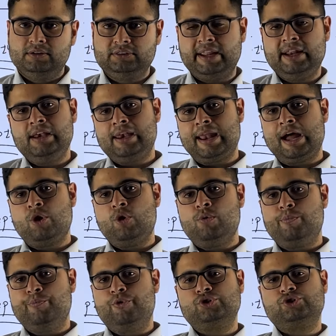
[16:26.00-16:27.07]
Till now,
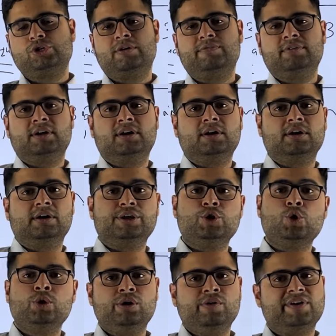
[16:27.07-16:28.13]
most of the
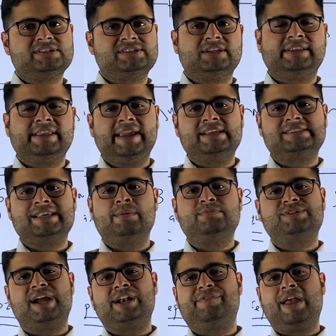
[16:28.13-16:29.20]
university
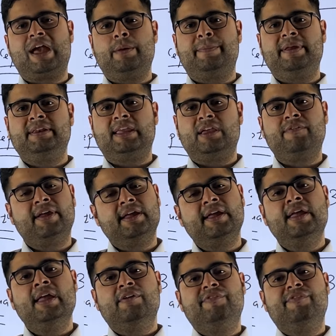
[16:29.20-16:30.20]
exams that we have been giving,